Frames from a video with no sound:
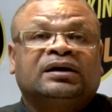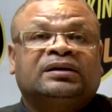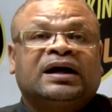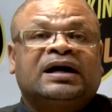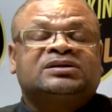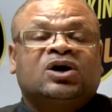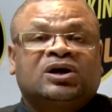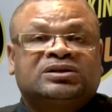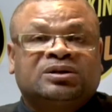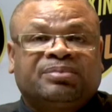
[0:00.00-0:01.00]
There has
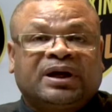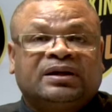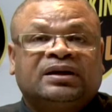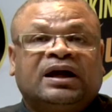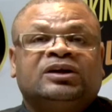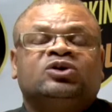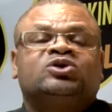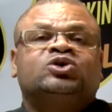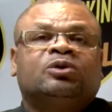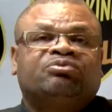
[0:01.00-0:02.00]
also been a new
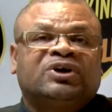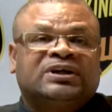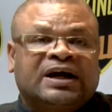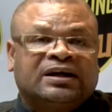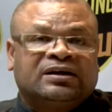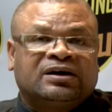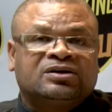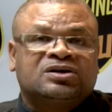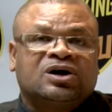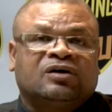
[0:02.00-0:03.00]

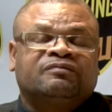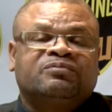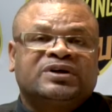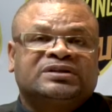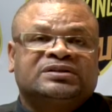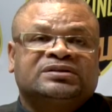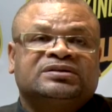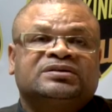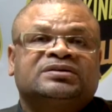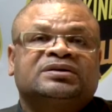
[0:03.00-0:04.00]
Superintendent of
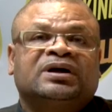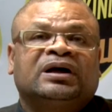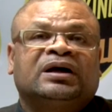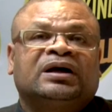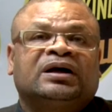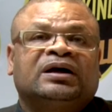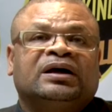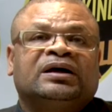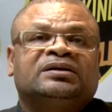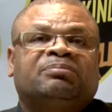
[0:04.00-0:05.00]
Prisons
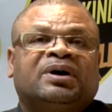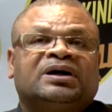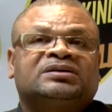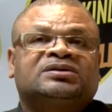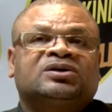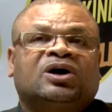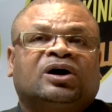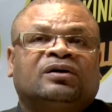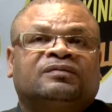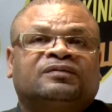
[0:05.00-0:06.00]
in the person
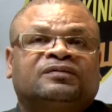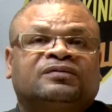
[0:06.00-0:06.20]
of